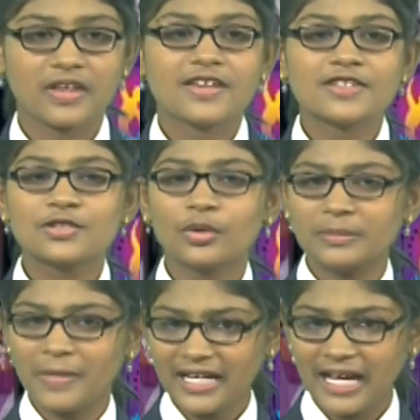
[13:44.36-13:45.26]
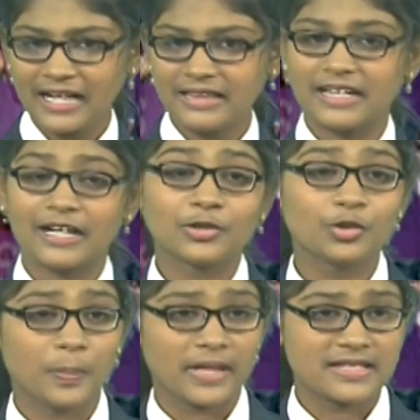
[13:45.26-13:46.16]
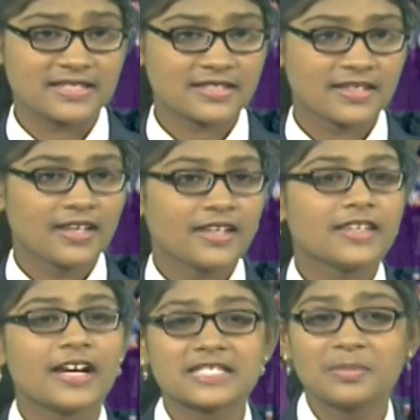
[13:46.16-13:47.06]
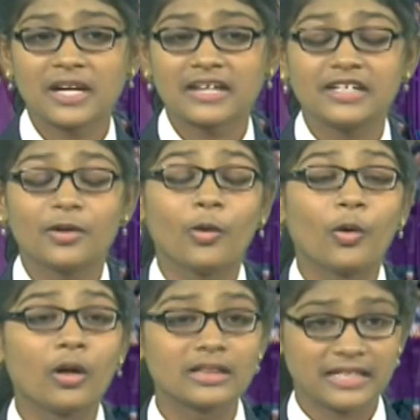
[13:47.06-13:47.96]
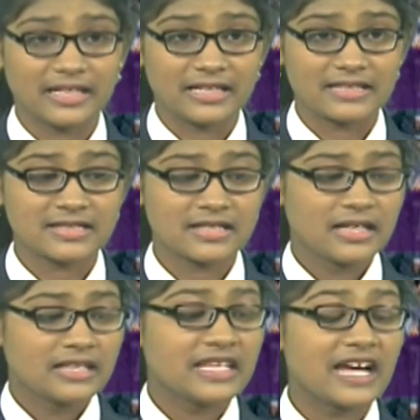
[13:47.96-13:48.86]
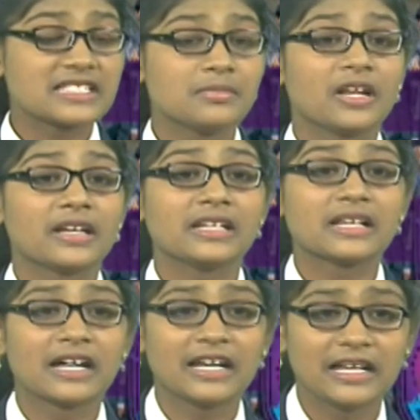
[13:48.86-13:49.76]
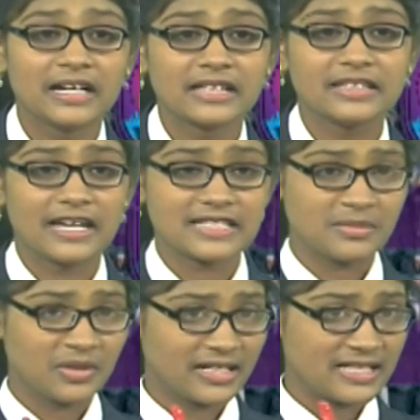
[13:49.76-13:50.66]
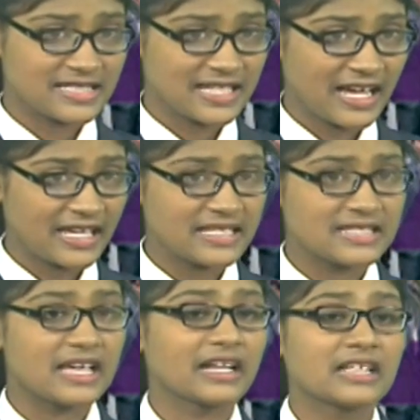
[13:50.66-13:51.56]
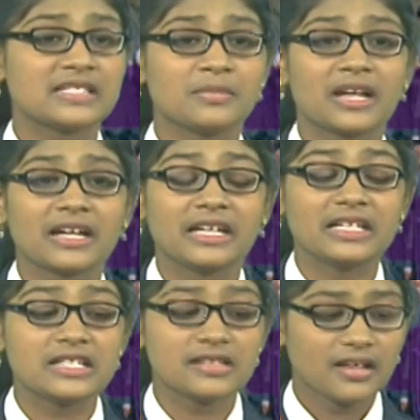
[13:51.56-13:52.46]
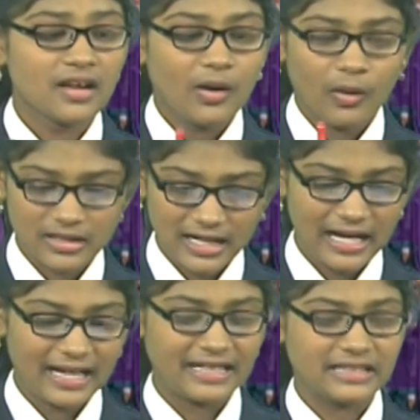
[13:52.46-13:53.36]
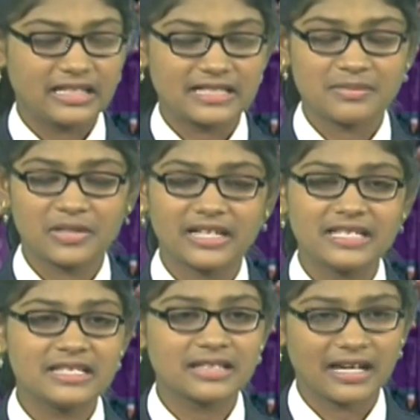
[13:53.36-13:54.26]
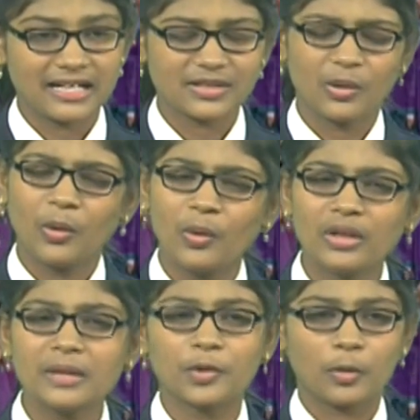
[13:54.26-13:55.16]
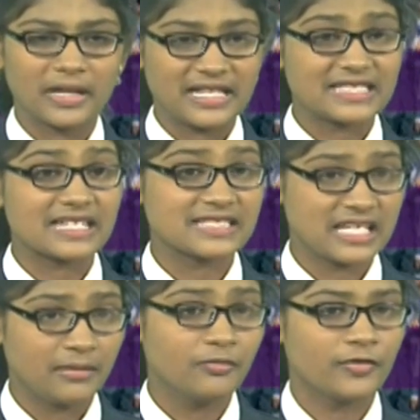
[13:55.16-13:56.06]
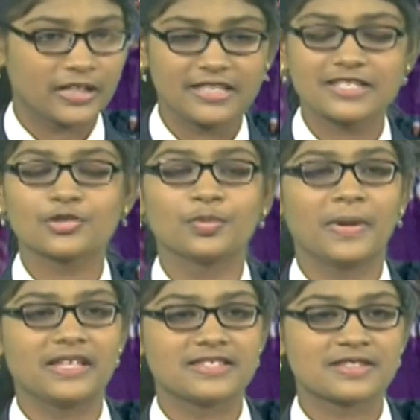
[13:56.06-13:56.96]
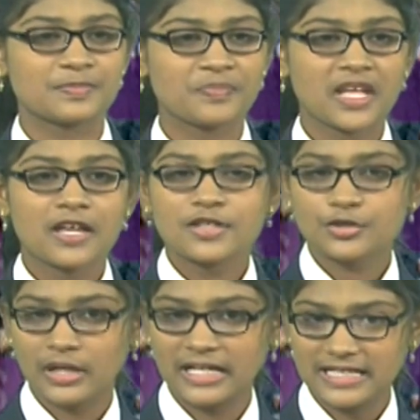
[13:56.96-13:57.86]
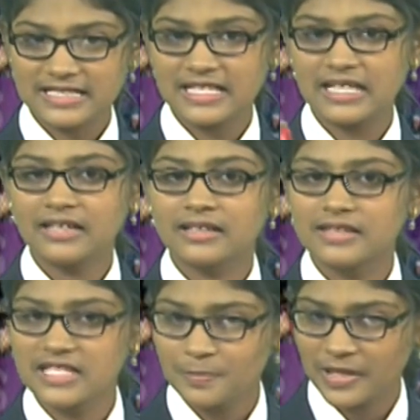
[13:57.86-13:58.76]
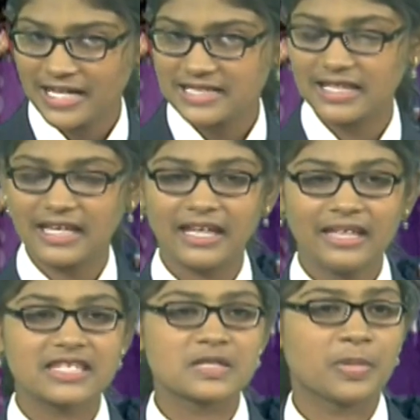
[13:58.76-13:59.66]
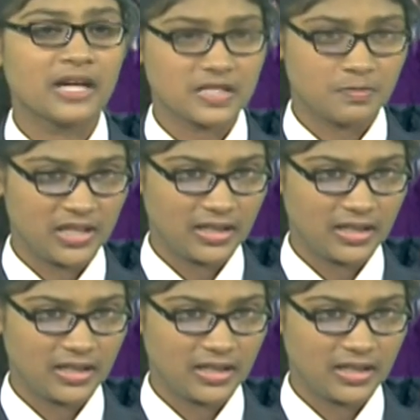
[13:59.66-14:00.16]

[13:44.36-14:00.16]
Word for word: So in my hand there are two pens. They are similar in all things. They are similar in color, they are similar in size, they are similar in height, they are similar in color. All the properties are same for these two pens. So let us take this pen as A, this pen as B.